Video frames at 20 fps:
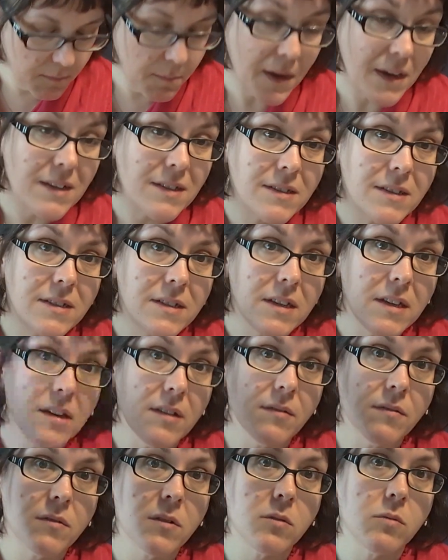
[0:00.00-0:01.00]
by
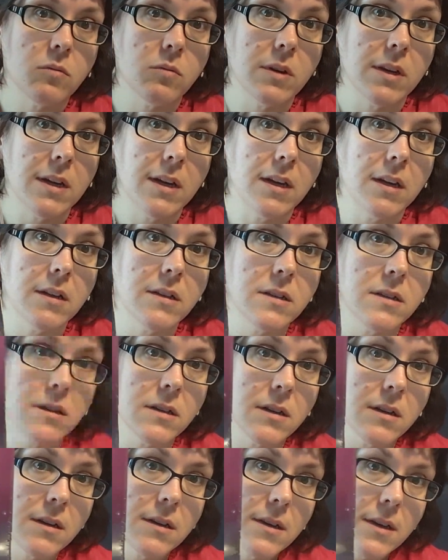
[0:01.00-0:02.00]
Steve Reed.
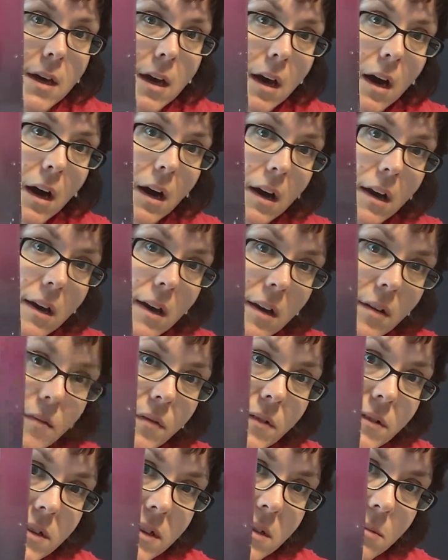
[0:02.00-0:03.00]
I have
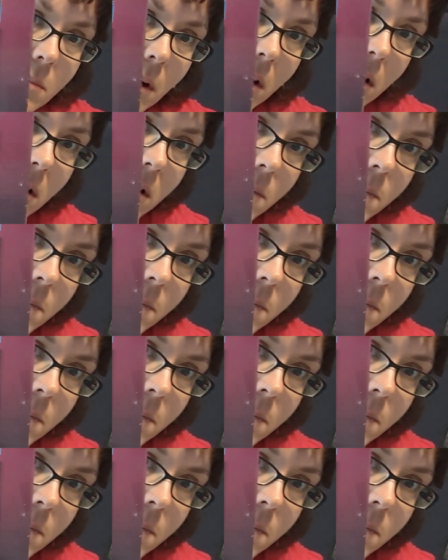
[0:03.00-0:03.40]
a small